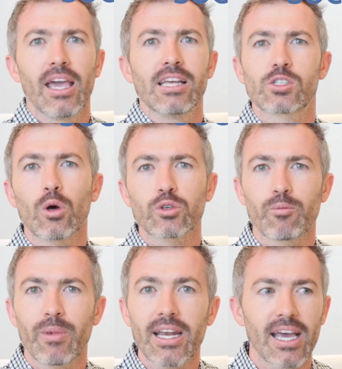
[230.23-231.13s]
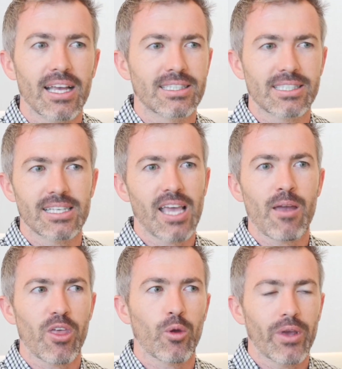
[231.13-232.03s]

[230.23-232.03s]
In social media, it's the same thing.